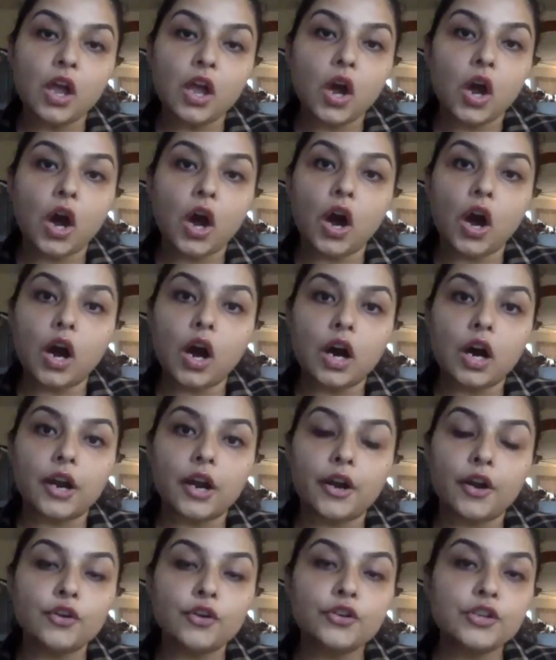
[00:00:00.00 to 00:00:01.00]

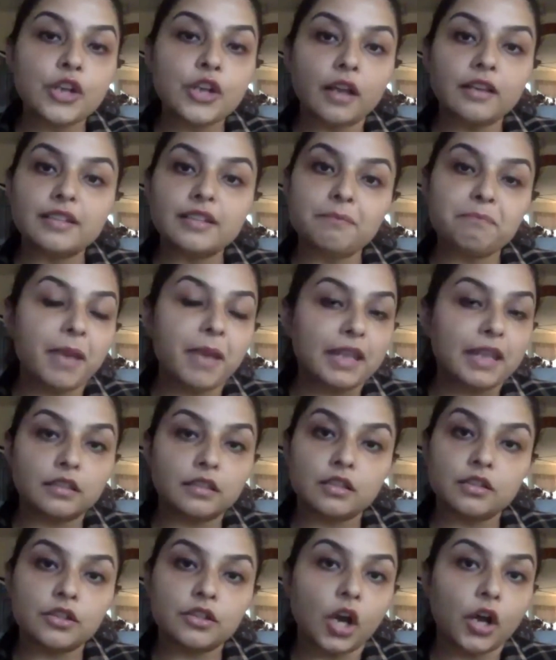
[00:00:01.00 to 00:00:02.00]
are not
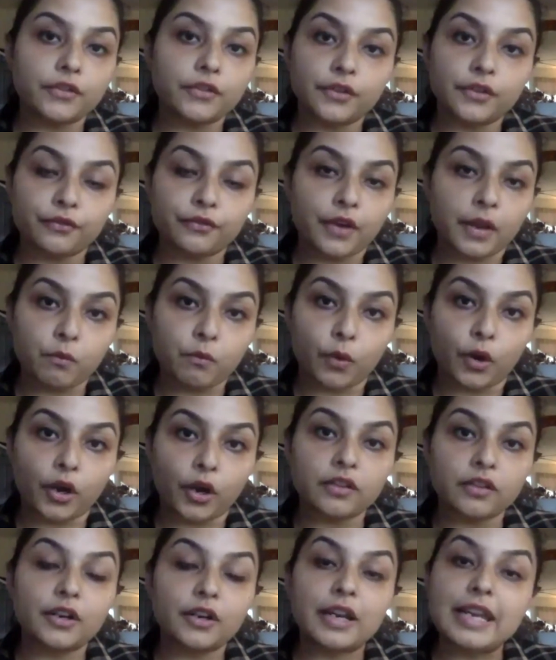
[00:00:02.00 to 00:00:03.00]
dependent on the
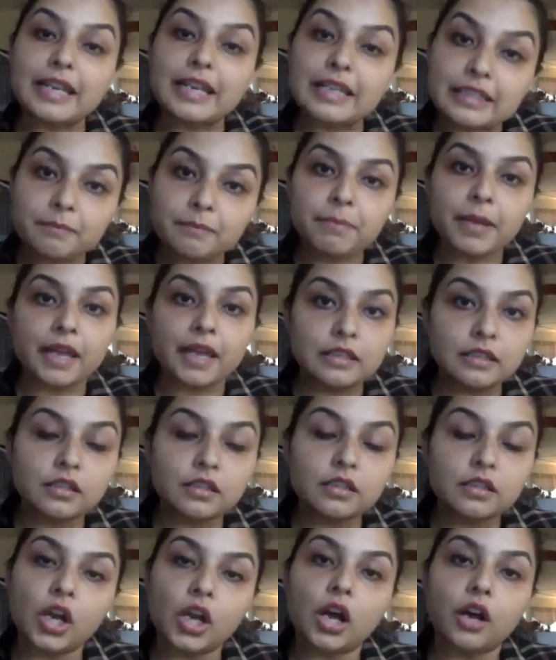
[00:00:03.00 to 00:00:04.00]
framework. They're
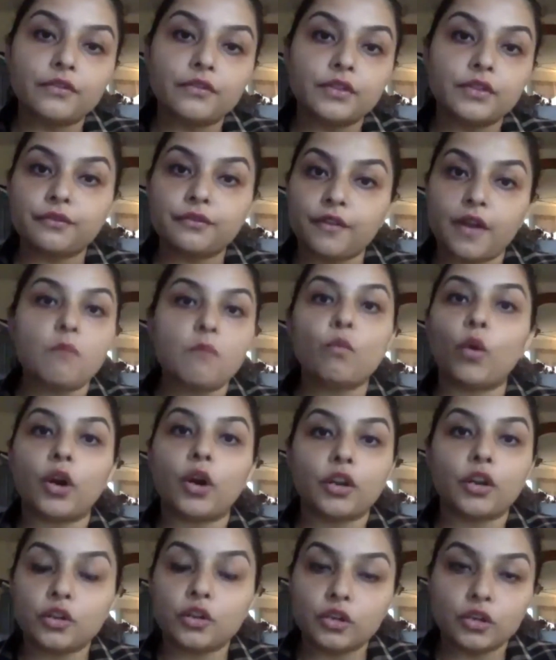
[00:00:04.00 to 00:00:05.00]
independent of the
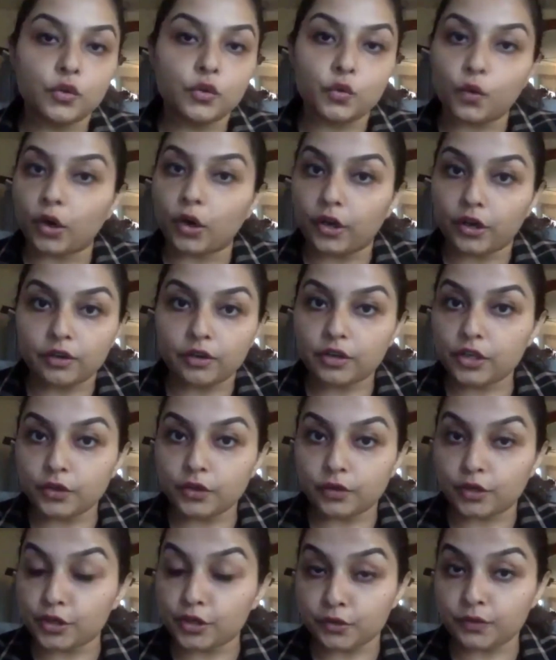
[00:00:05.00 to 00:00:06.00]
framework you are
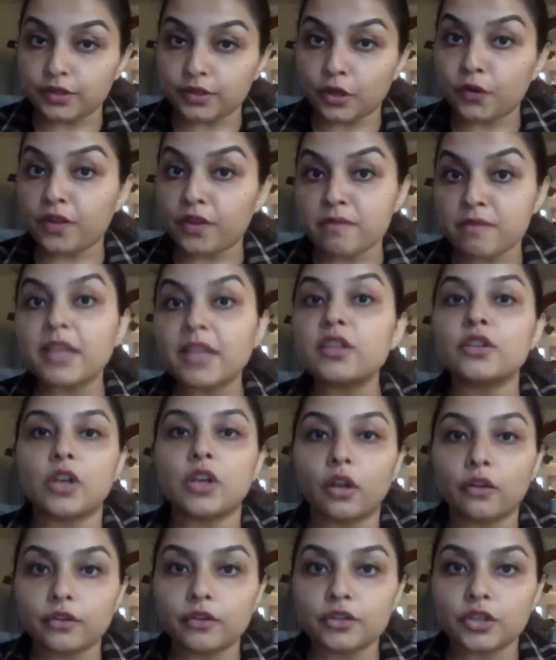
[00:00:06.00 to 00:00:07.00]
using or the
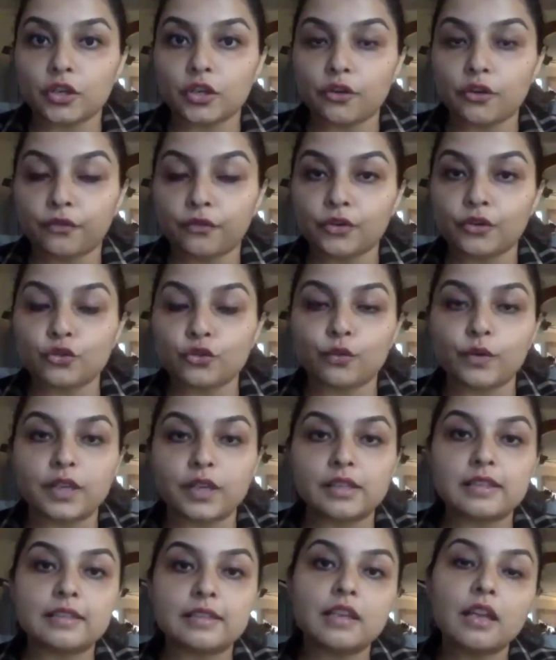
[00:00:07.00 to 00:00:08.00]
methodology of your
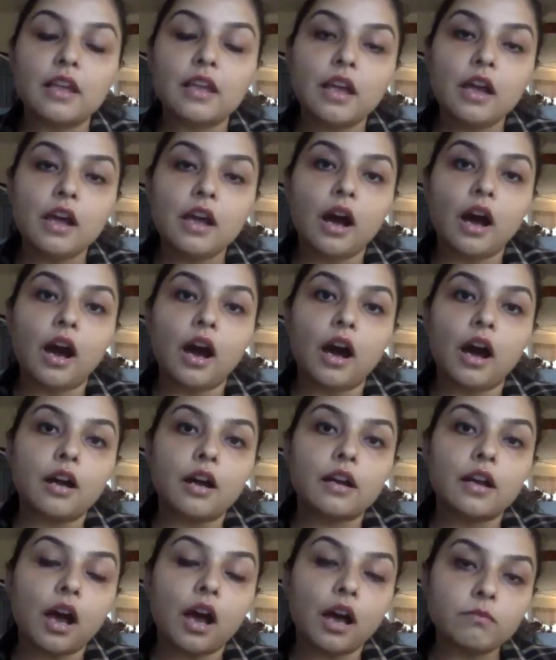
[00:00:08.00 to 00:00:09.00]
choice.
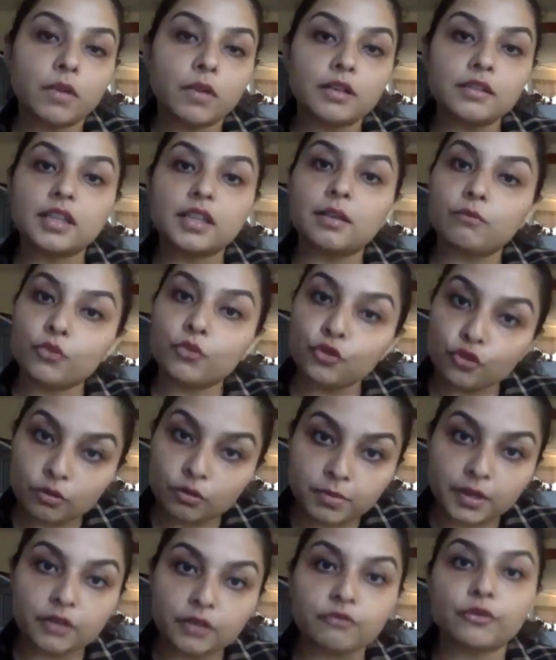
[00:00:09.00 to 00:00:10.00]
Kanban teams
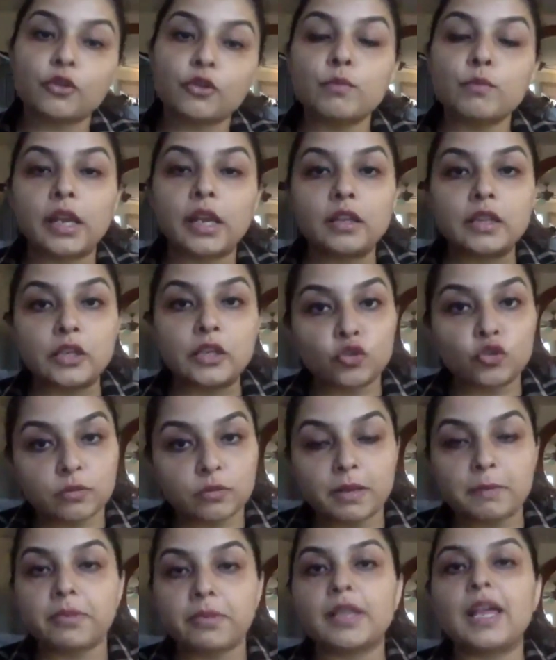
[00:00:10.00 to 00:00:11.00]
should be grooming, they should
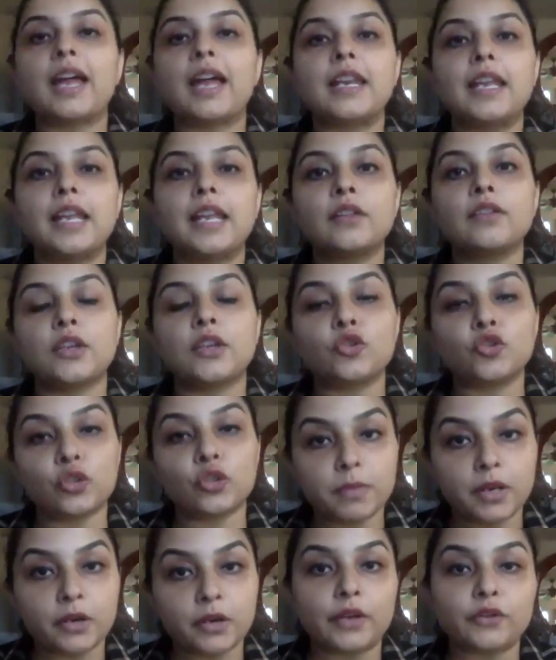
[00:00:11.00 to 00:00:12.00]
be planning, they
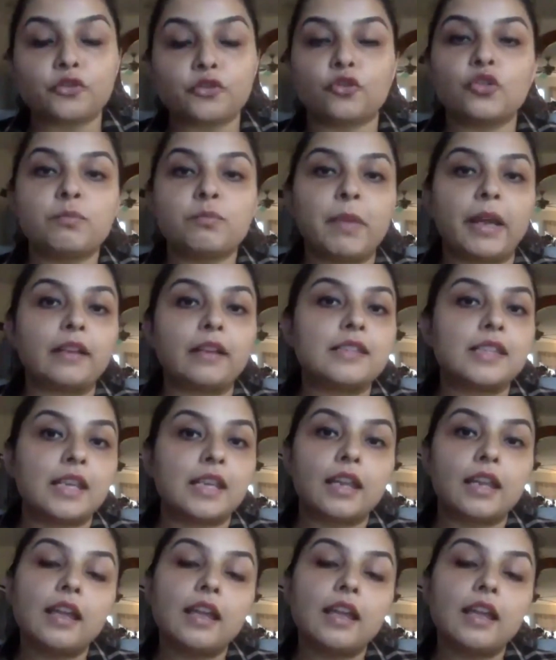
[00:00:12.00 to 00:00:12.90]
should be retrospecting,